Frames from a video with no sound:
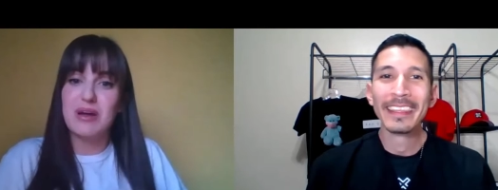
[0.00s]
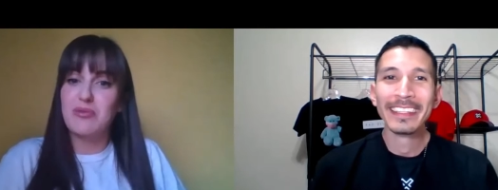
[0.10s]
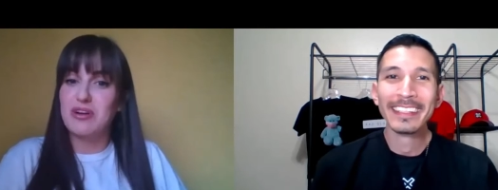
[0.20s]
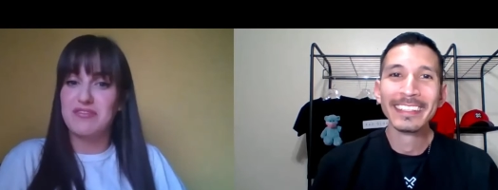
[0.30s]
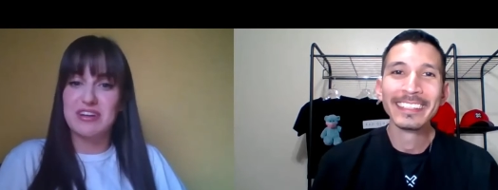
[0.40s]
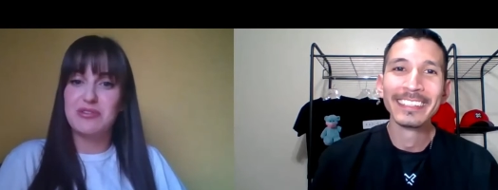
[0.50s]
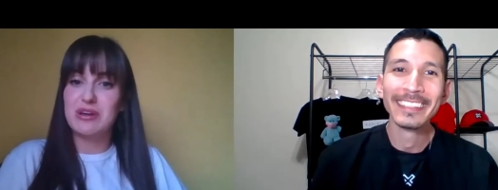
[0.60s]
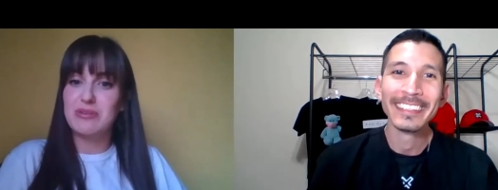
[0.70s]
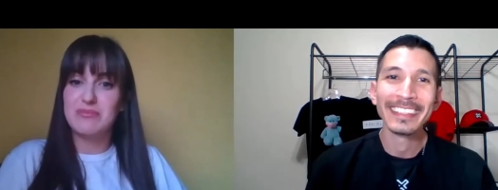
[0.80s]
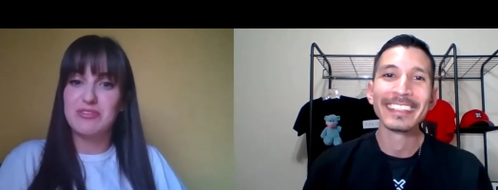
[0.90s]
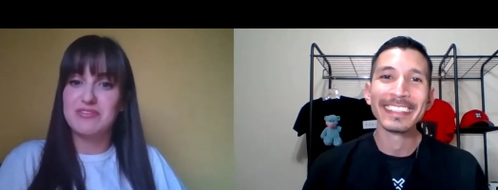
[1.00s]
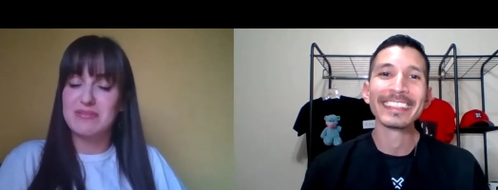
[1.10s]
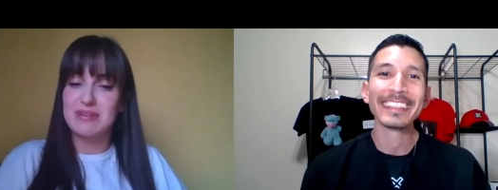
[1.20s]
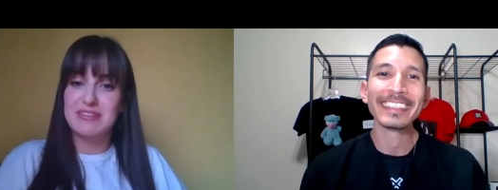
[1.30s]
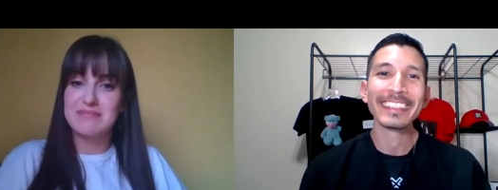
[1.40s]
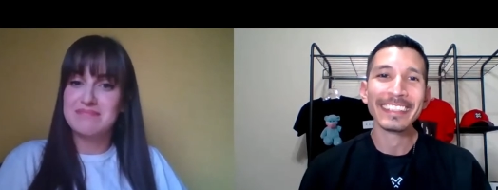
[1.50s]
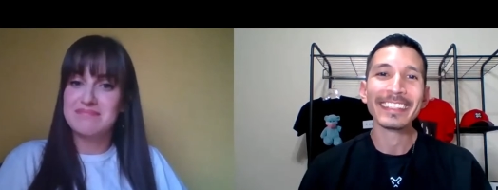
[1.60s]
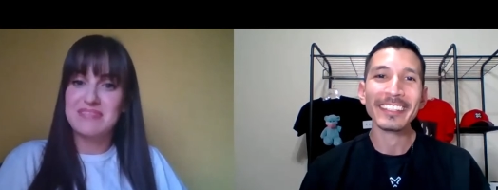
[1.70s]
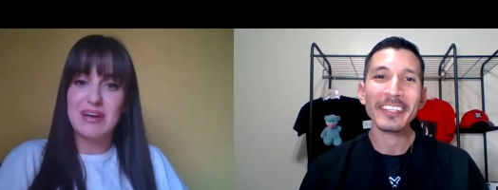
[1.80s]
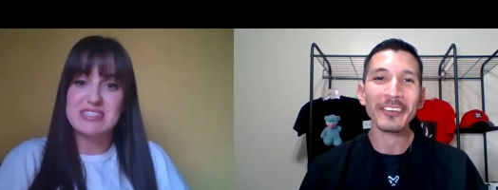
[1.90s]
Speaker 1: boyfriend who I had moved in with.
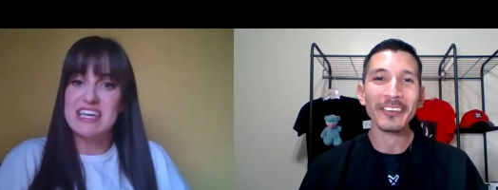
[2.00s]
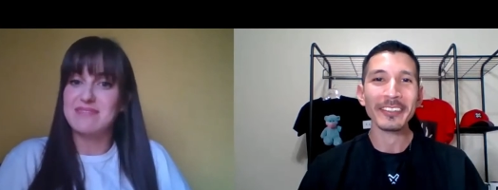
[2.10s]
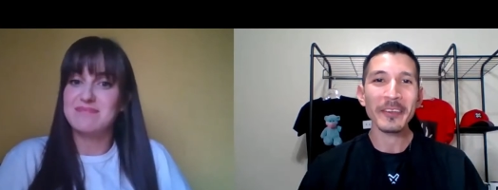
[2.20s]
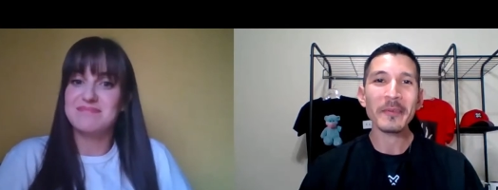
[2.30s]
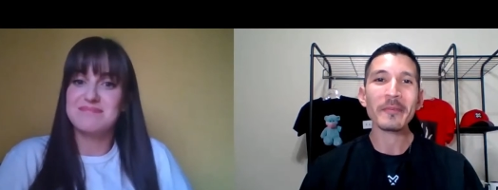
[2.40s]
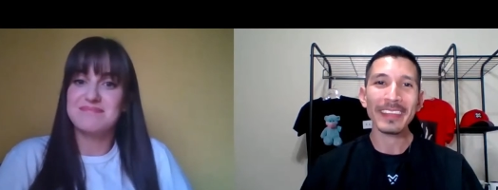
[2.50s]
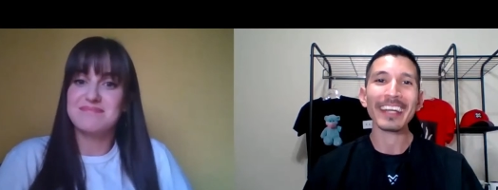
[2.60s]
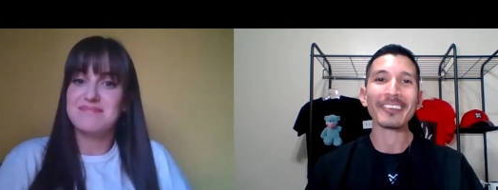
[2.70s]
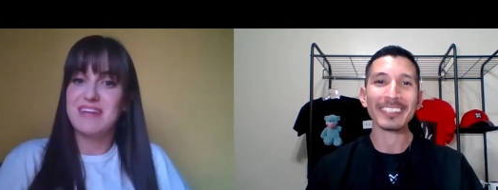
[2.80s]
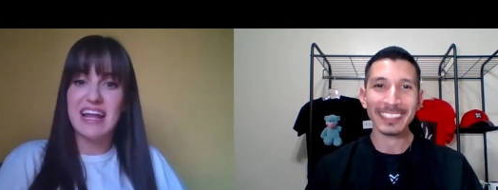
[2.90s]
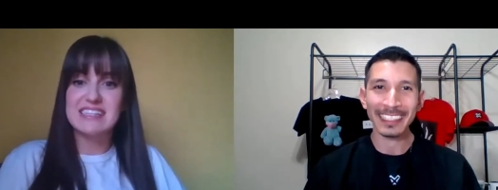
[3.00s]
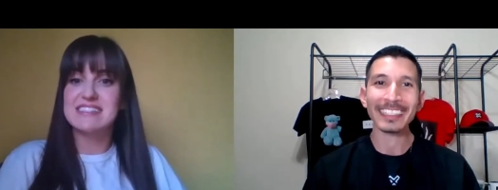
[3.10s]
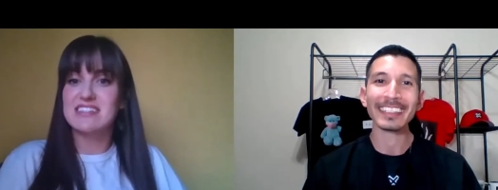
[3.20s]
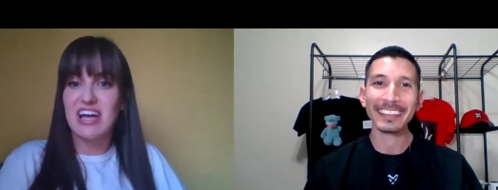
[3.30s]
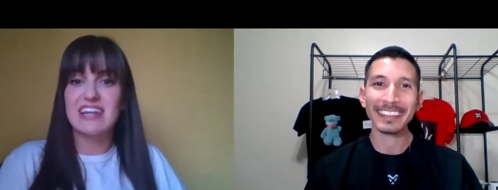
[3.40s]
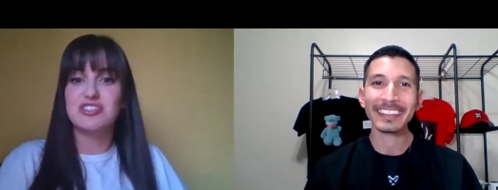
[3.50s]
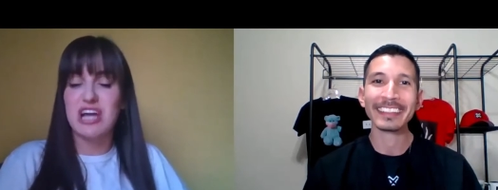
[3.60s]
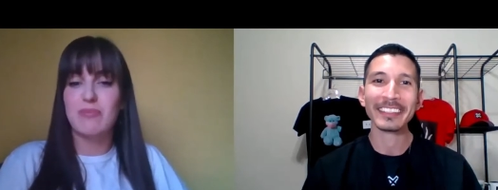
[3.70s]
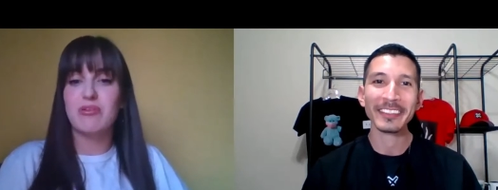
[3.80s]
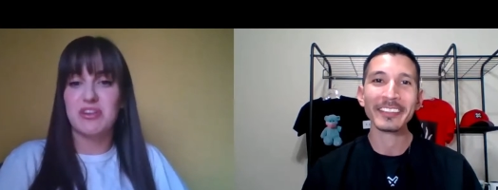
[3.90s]
That was it.
Speaker 2: That was and I still
Speaker 1: had a
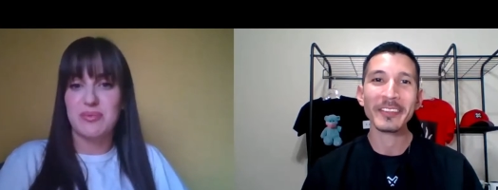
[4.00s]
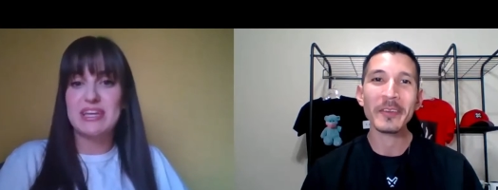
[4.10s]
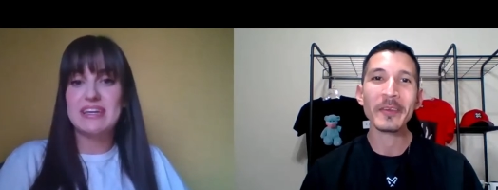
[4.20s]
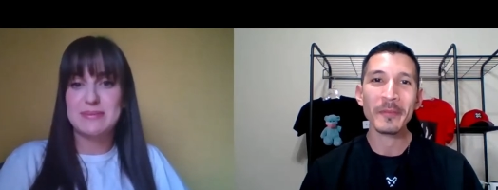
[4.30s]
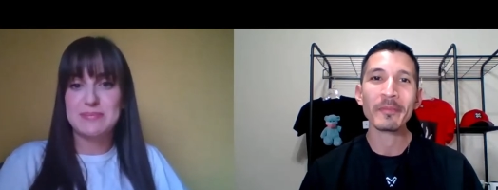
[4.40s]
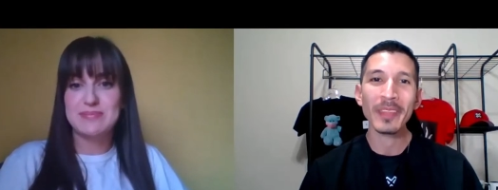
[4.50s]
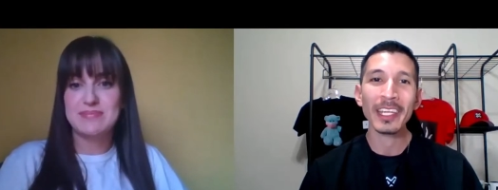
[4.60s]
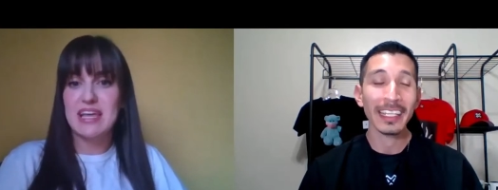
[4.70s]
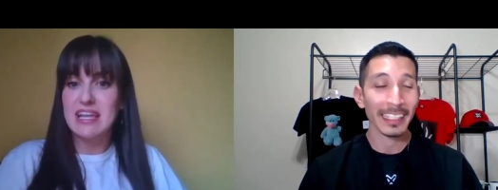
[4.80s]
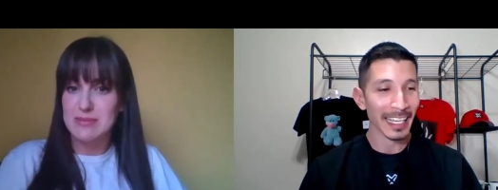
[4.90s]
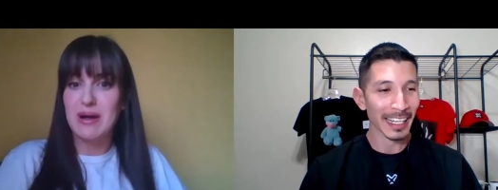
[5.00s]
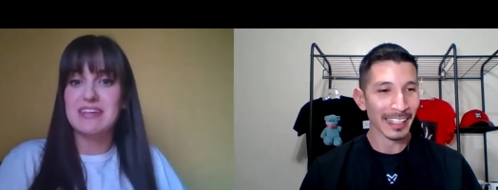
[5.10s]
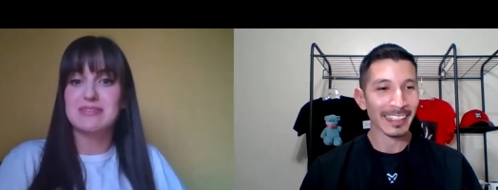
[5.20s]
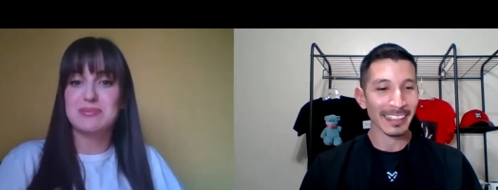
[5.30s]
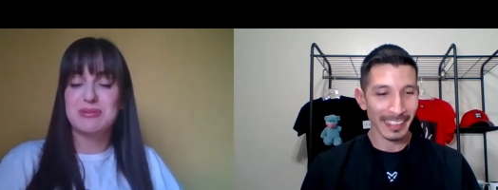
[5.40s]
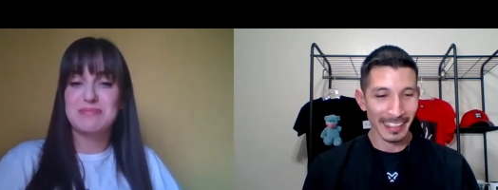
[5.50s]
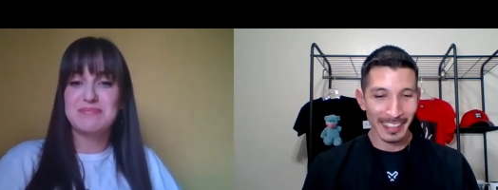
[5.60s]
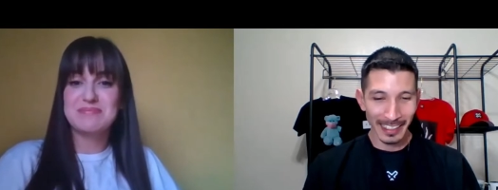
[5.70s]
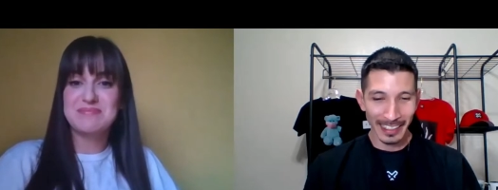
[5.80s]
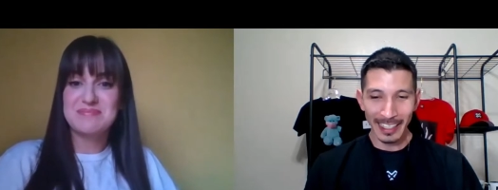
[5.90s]
job within a week. It's yeah. possible.
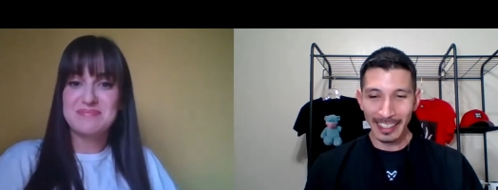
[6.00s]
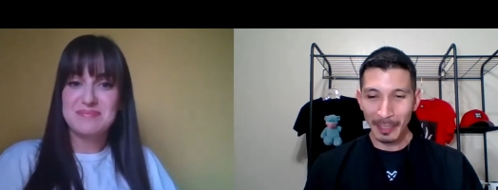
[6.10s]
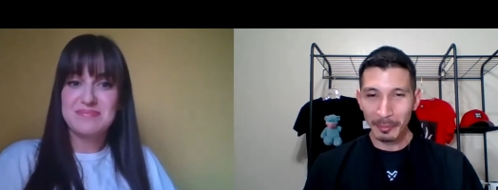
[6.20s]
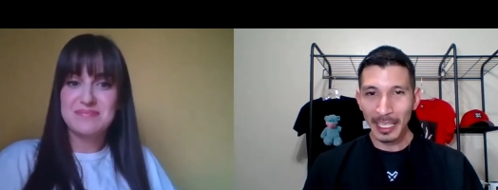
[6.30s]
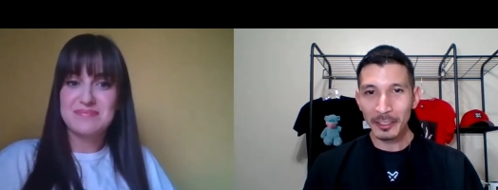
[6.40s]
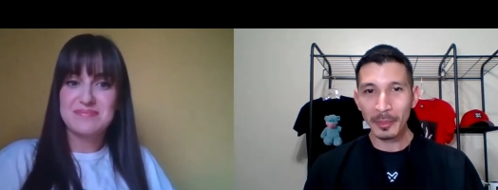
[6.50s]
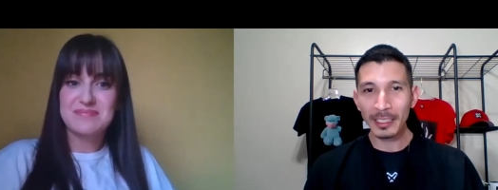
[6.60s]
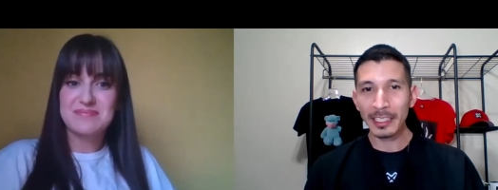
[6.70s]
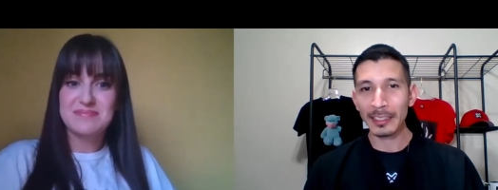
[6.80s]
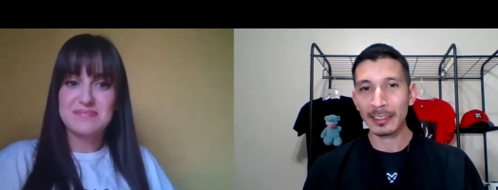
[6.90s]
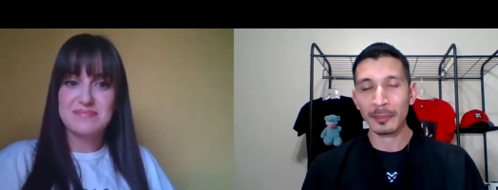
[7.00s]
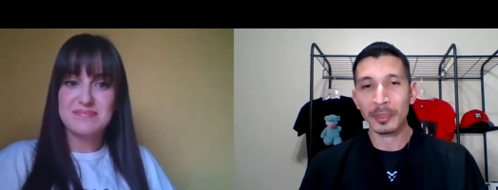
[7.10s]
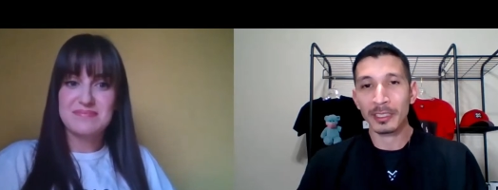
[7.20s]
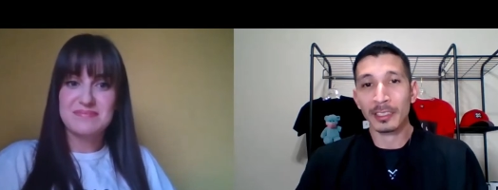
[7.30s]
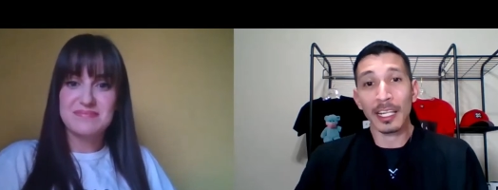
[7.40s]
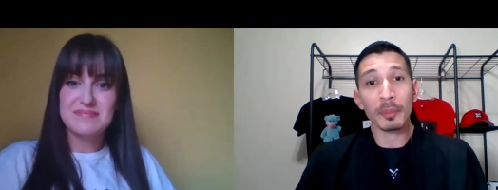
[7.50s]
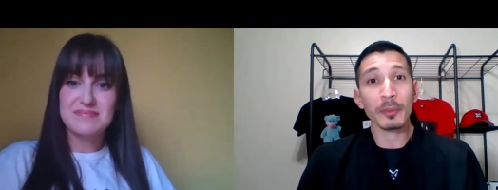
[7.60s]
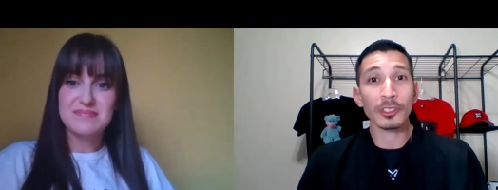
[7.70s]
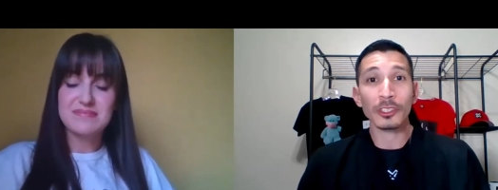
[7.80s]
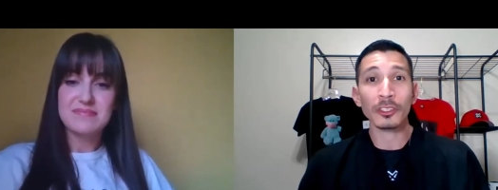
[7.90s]
Speaker 2: And I'm glad you mentioned it because a lot of
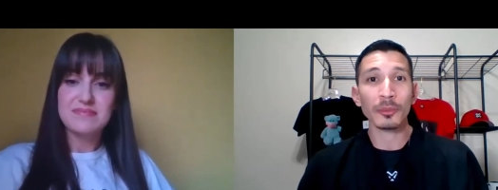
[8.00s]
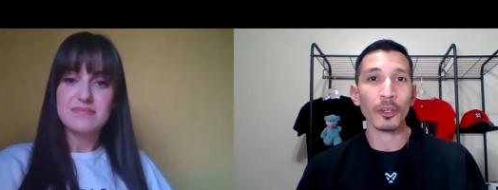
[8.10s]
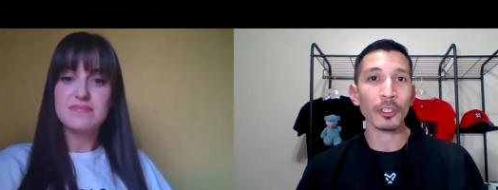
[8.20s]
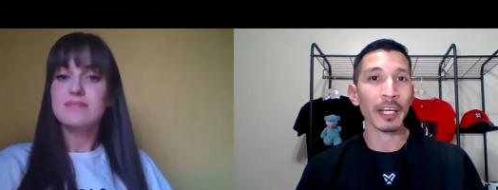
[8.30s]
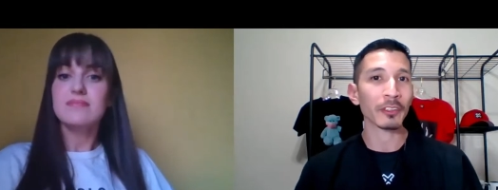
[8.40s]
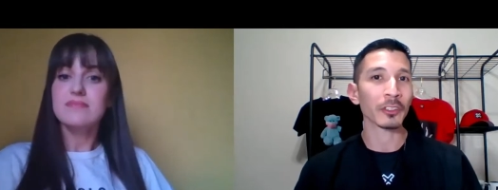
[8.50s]
people assume, oh, you have to